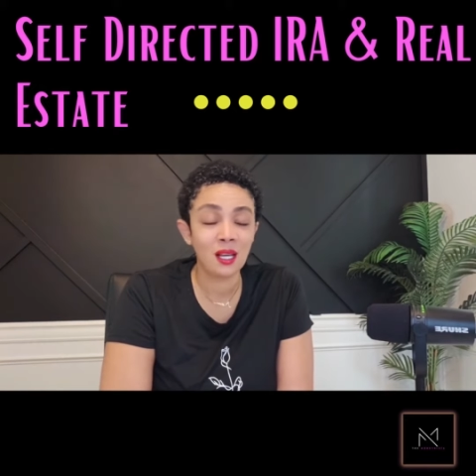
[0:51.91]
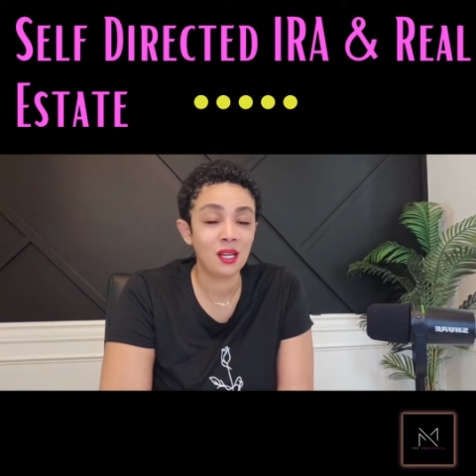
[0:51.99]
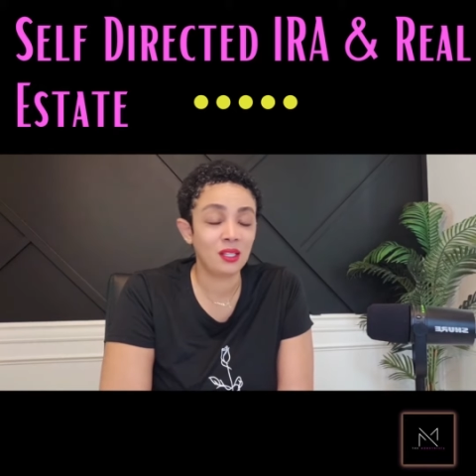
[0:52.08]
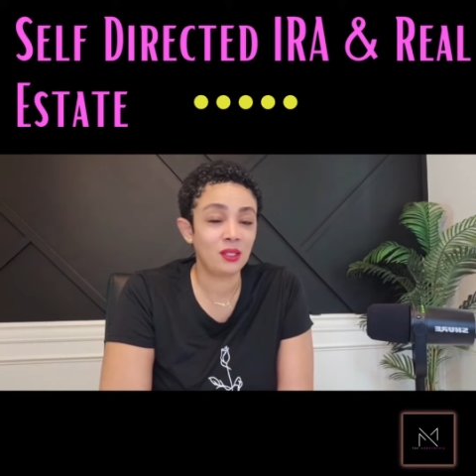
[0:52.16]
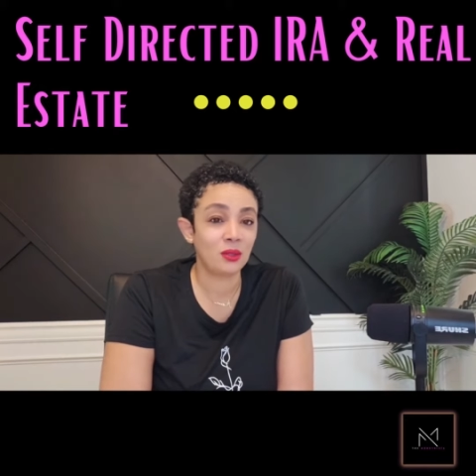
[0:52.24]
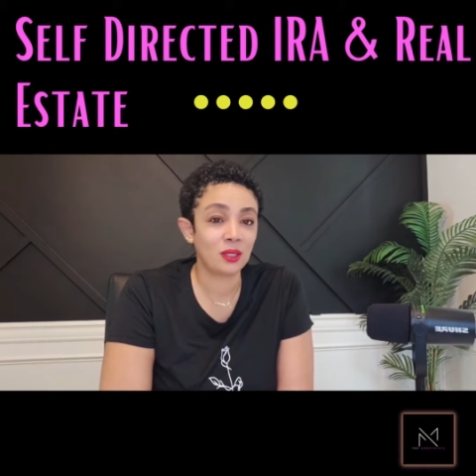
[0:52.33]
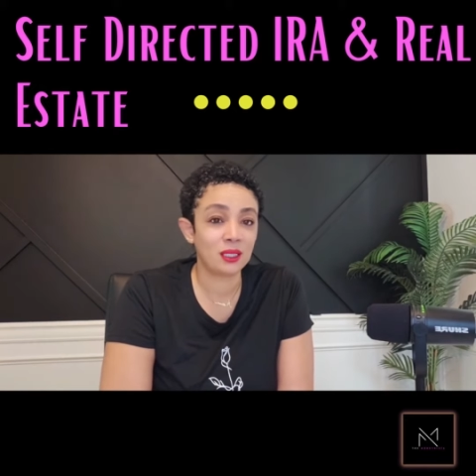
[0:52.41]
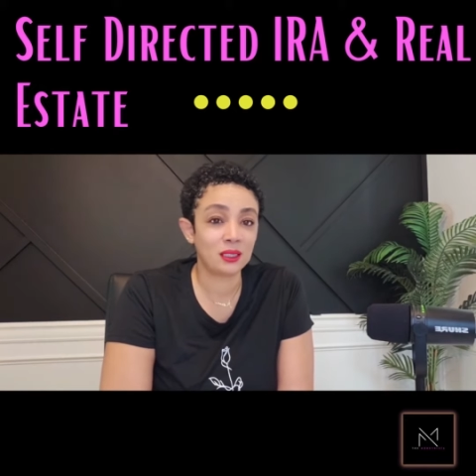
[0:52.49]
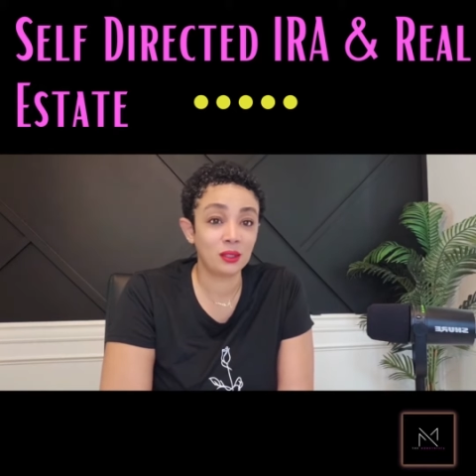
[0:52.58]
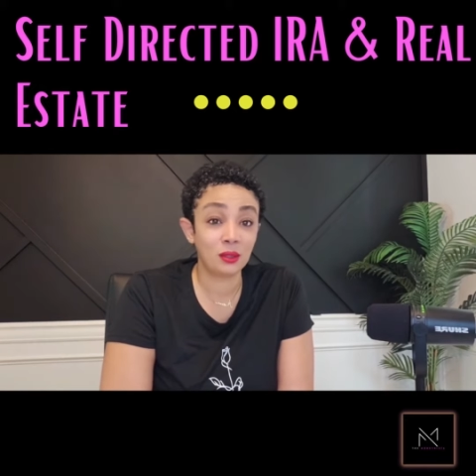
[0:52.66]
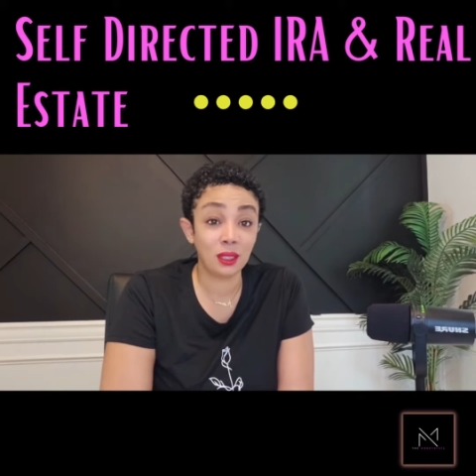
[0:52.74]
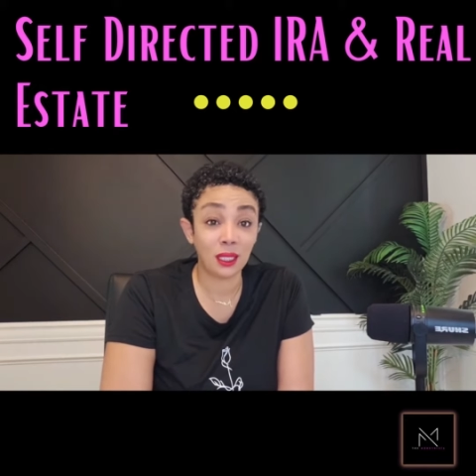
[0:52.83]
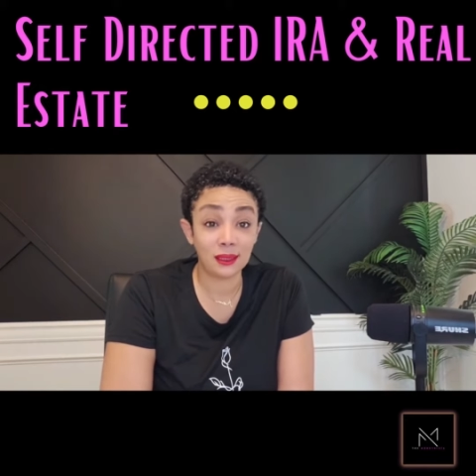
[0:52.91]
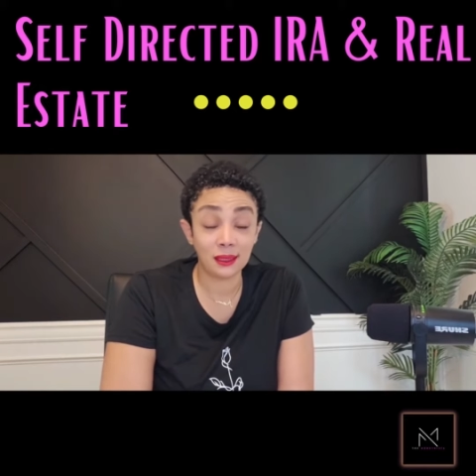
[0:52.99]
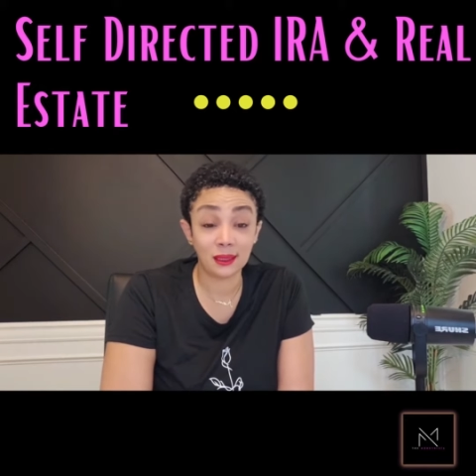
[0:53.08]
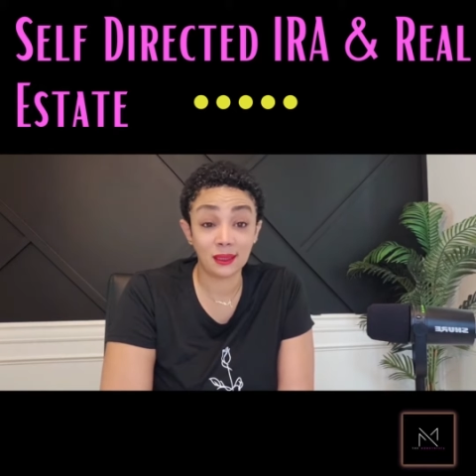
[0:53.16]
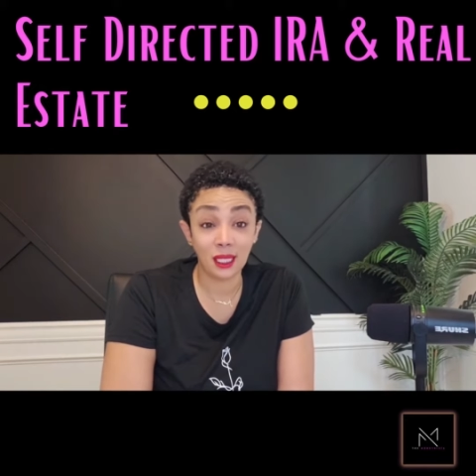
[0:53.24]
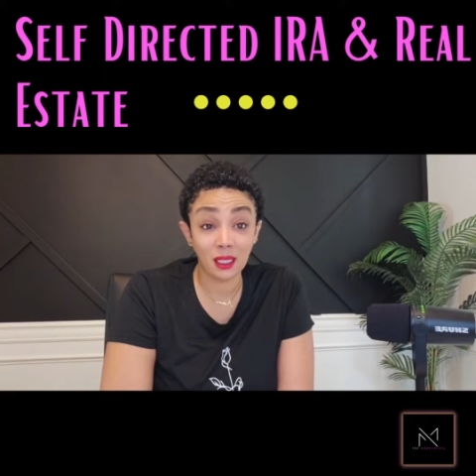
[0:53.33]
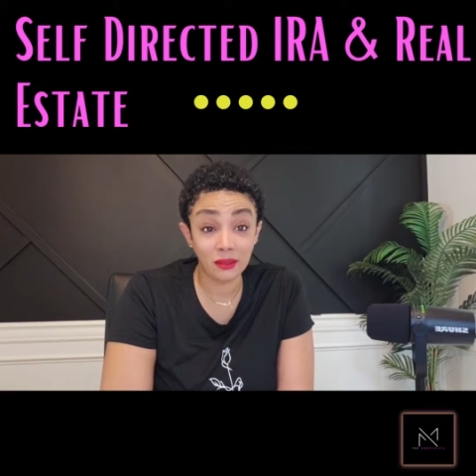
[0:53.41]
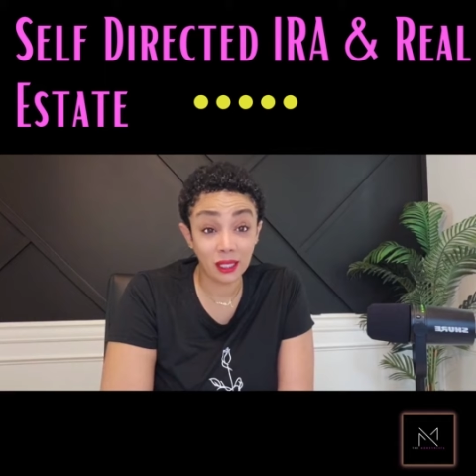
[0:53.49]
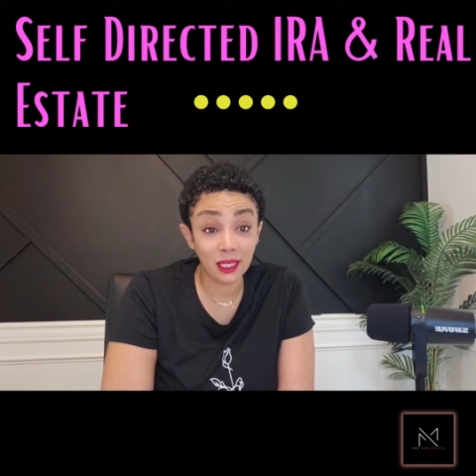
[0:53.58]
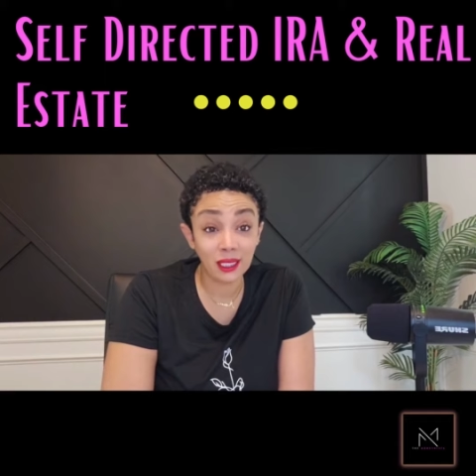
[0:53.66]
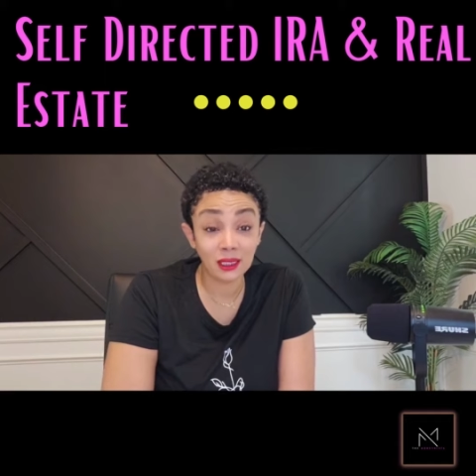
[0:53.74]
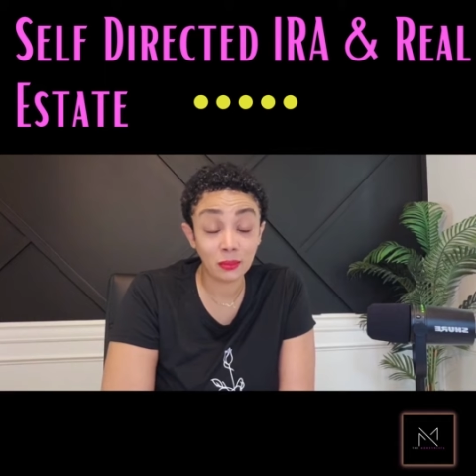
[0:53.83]
You don't get to utilize
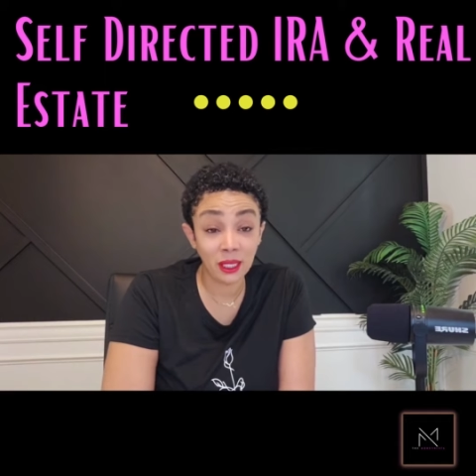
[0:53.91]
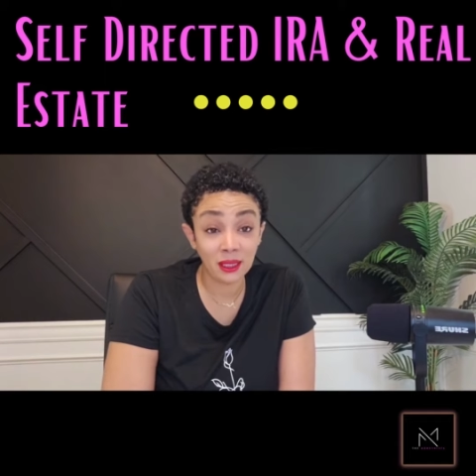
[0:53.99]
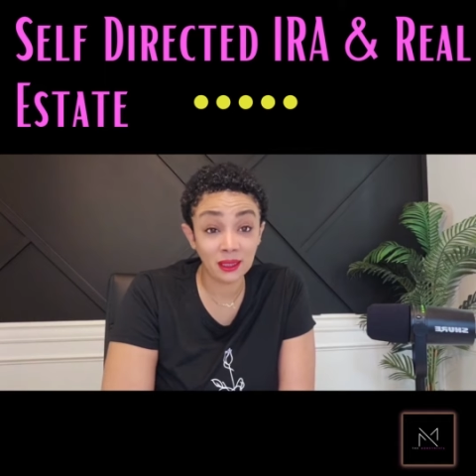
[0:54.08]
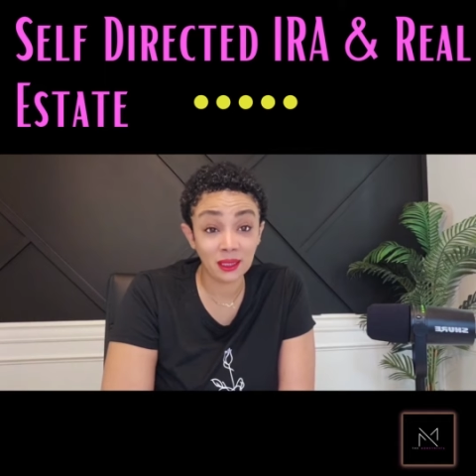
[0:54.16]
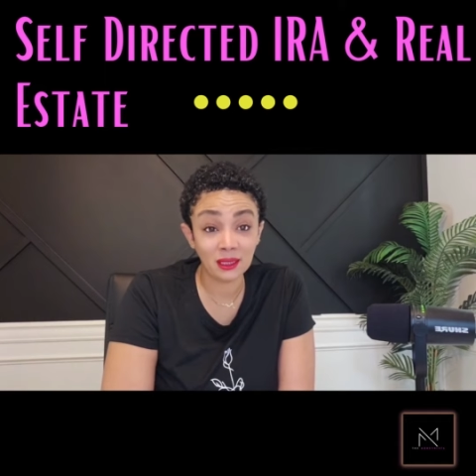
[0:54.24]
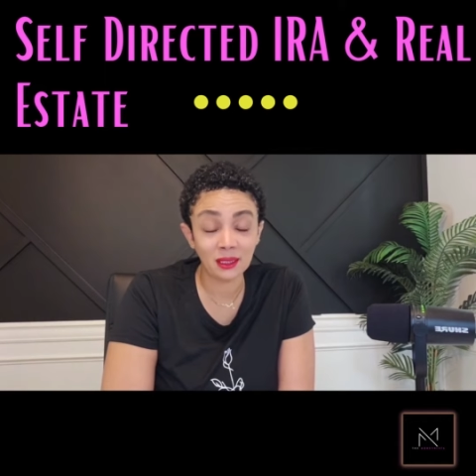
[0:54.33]
accelerated expenses.